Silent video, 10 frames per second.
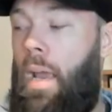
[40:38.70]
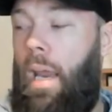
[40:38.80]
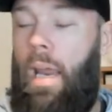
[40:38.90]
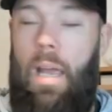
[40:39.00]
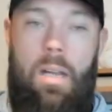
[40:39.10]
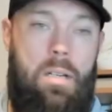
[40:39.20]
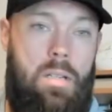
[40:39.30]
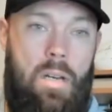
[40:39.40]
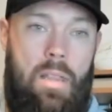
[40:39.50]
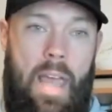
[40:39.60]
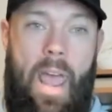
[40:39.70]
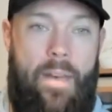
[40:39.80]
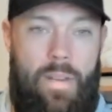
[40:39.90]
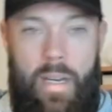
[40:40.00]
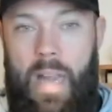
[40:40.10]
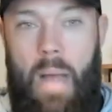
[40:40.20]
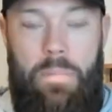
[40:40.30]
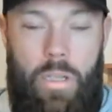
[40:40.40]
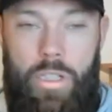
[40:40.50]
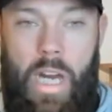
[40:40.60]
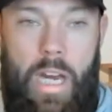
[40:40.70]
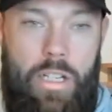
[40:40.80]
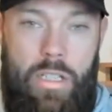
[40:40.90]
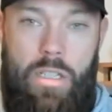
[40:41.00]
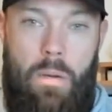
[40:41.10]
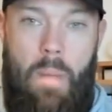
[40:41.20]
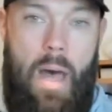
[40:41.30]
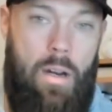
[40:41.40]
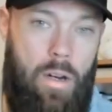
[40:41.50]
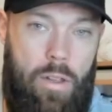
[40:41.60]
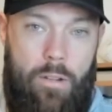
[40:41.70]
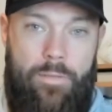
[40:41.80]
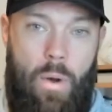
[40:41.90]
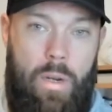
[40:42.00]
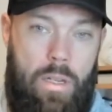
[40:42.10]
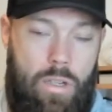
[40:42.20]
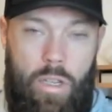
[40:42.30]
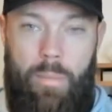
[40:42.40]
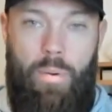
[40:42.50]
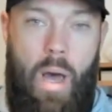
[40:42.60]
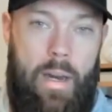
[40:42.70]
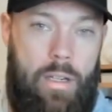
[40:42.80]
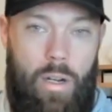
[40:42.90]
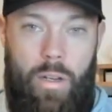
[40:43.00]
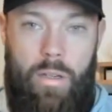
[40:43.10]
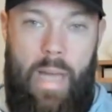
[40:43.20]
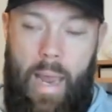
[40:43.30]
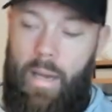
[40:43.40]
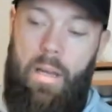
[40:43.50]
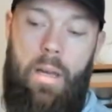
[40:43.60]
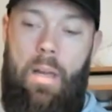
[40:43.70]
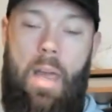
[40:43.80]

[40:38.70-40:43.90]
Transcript: And they haven't adopted or changed their model or their focus or their product or their tech.